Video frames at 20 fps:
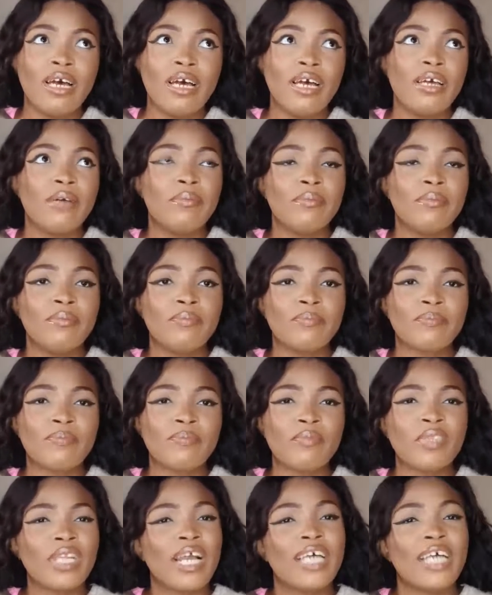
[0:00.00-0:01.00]

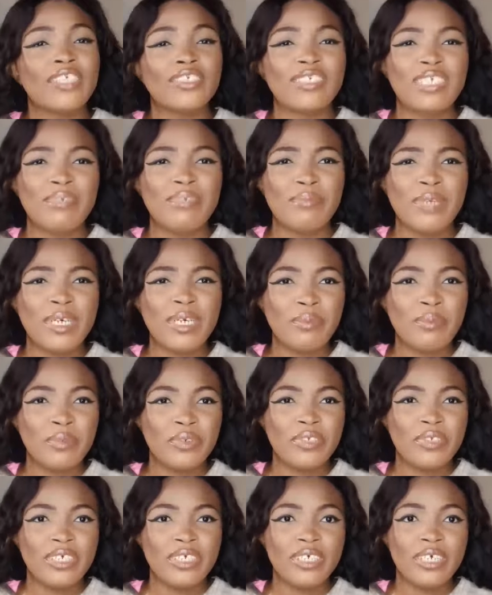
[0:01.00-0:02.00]
as you they make
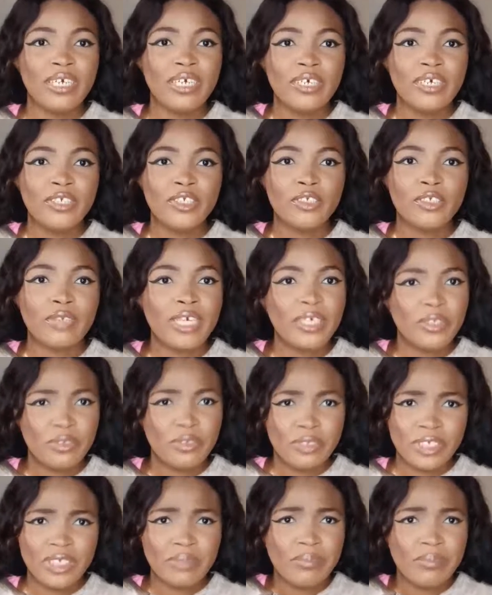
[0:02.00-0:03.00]
money, try
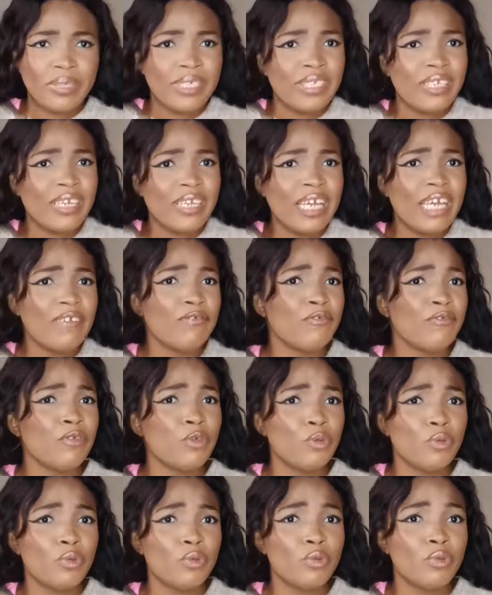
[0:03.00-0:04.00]
to spend. Life
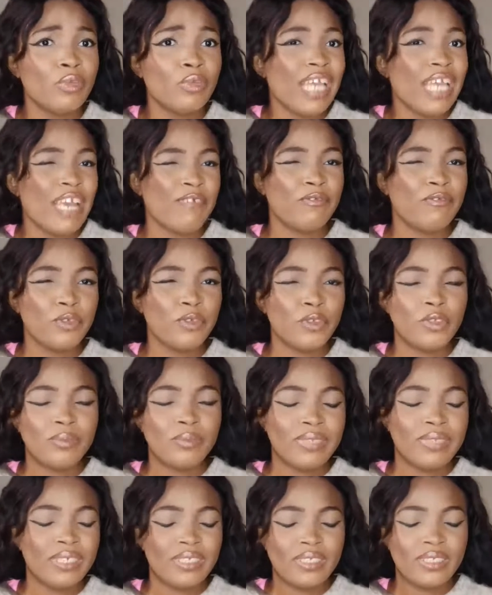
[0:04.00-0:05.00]
no
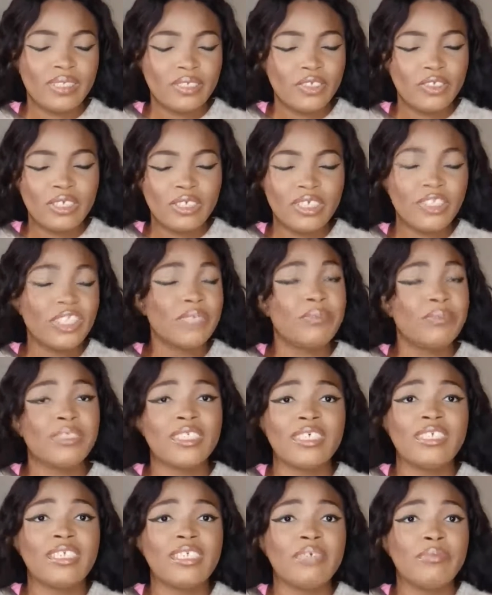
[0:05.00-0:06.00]
supplement. So it just
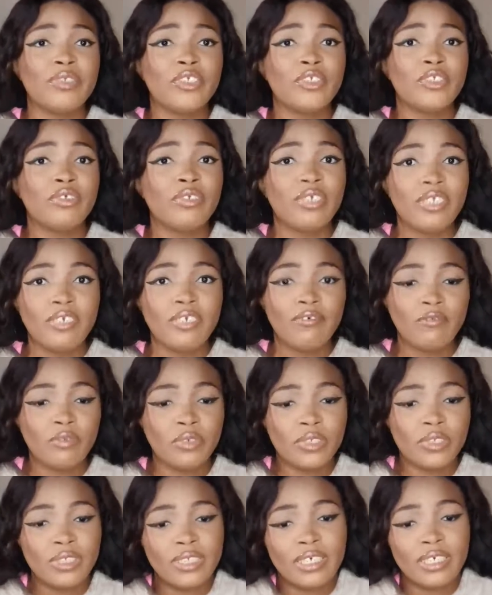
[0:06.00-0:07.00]
basically means you only live
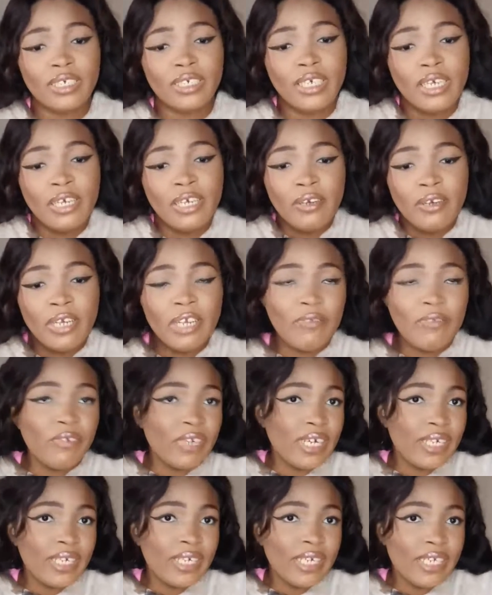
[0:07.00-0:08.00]
once, and if you
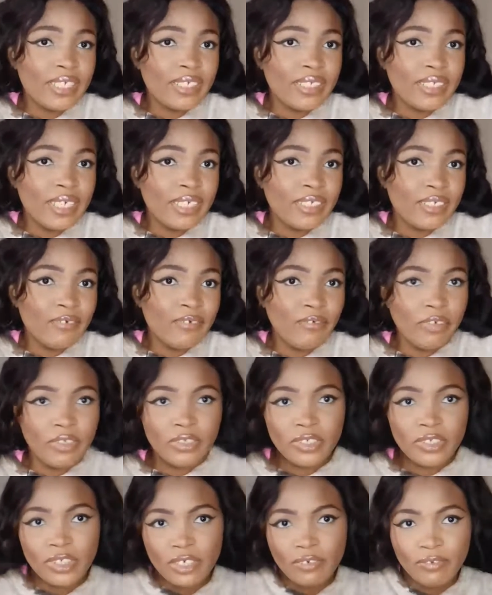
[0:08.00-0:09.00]
can get this nice thing for
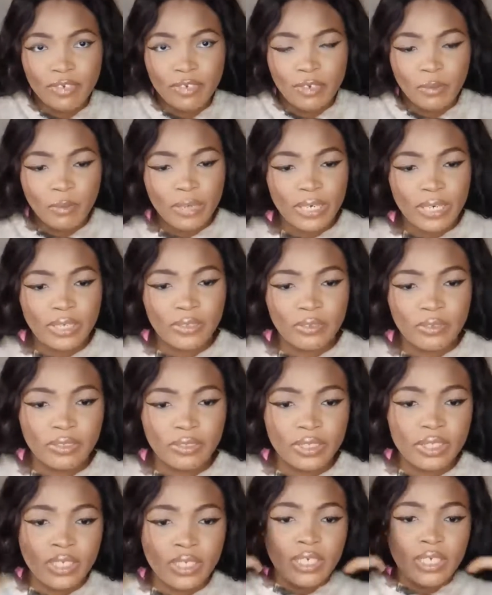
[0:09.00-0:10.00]
yourself, then why
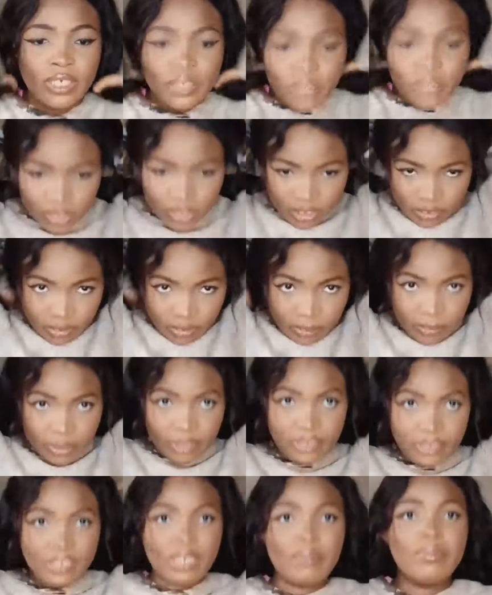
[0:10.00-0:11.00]
not? The stuff I'm
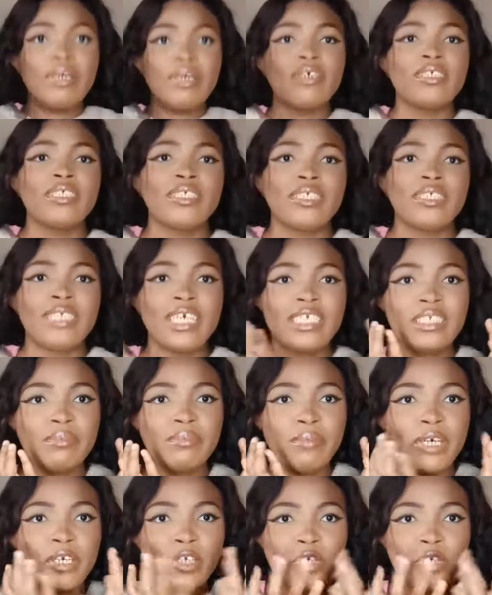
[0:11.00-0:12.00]
talking about is
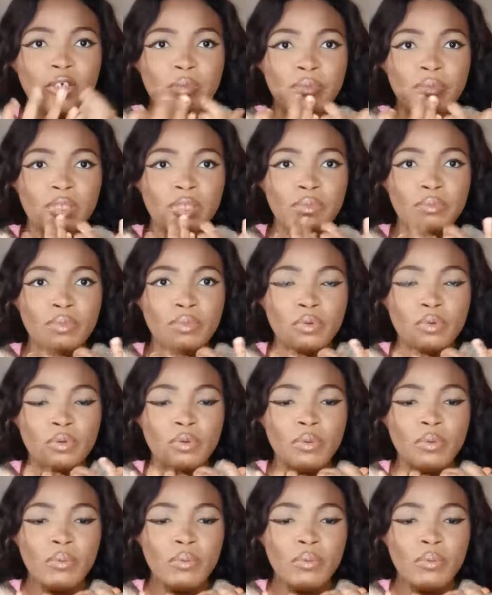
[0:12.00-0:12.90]
getting my Cupid bow